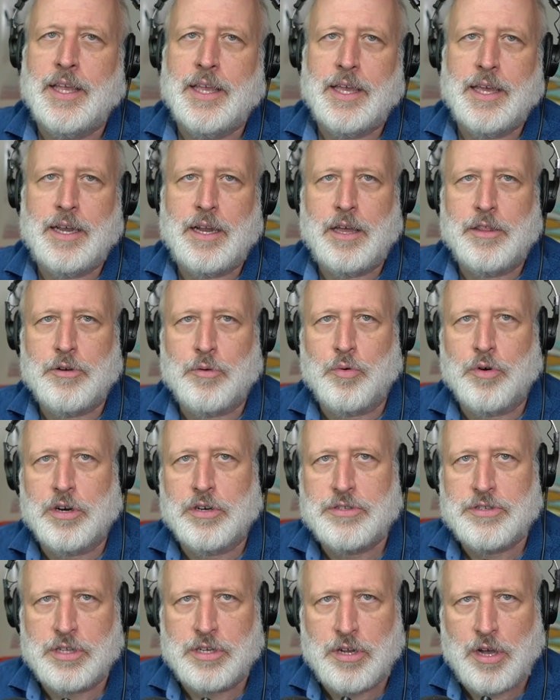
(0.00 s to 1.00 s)
In other
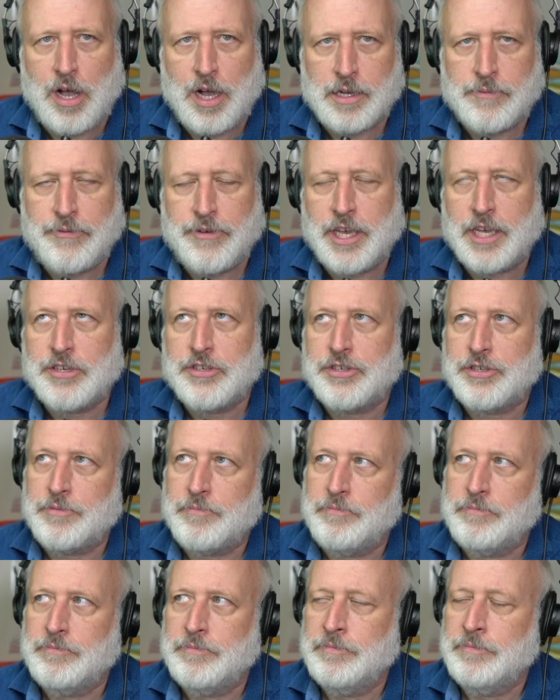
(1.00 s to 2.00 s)
words, the dogfish
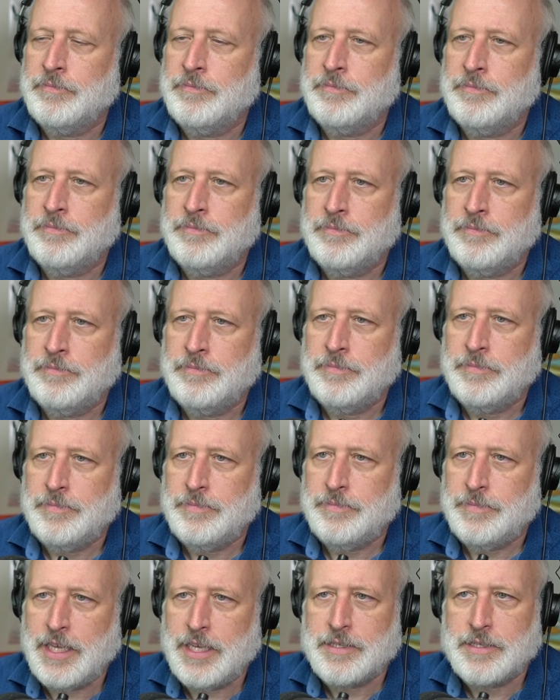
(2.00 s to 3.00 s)

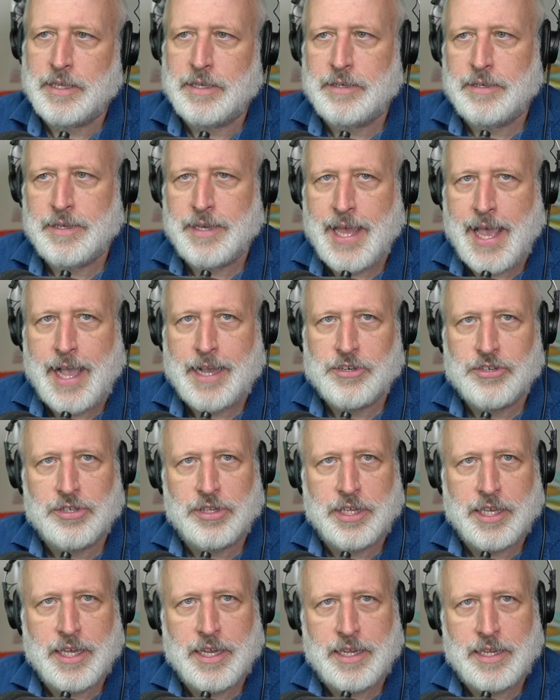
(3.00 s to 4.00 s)
isn't
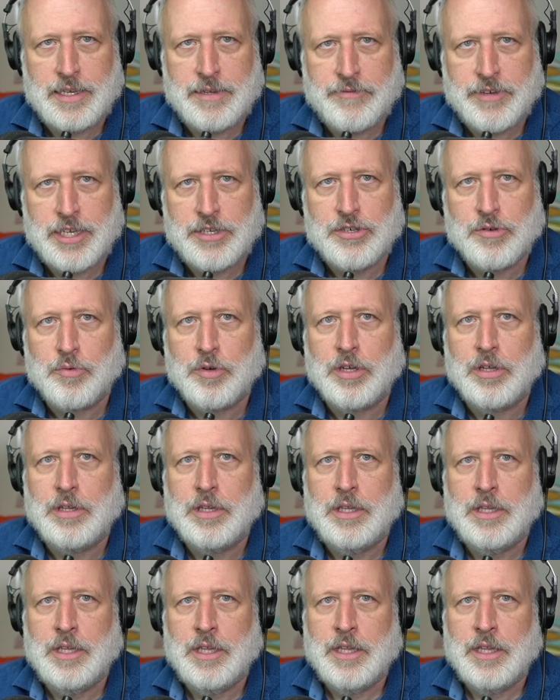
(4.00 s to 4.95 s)
actually an individual.